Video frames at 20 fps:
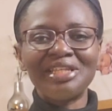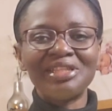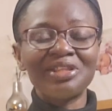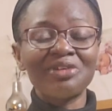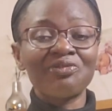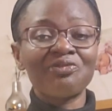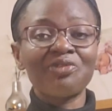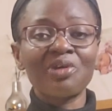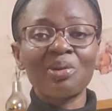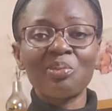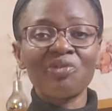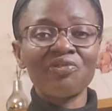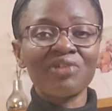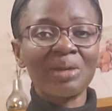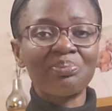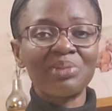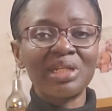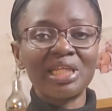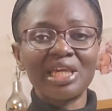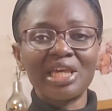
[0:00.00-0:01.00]
in the form of
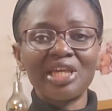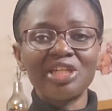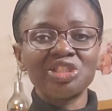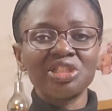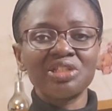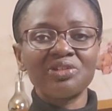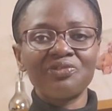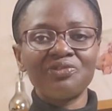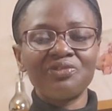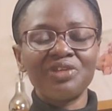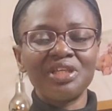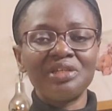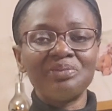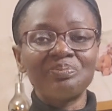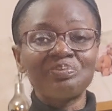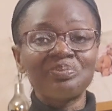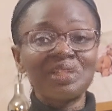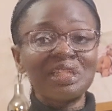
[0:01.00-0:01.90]
application fee.